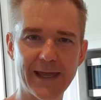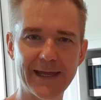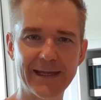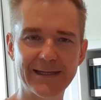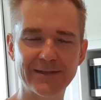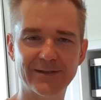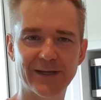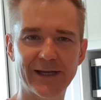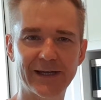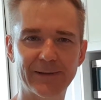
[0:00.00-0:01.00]
and
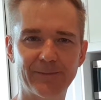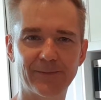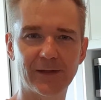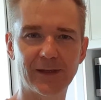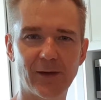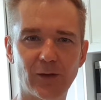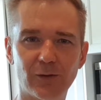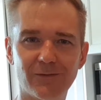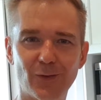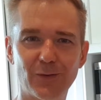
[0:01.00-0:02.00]
I
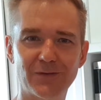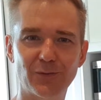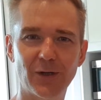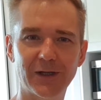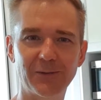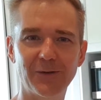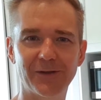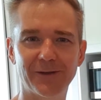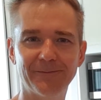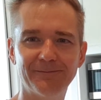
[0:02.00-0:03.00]
look forward to working
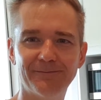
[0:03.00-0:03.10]
with you.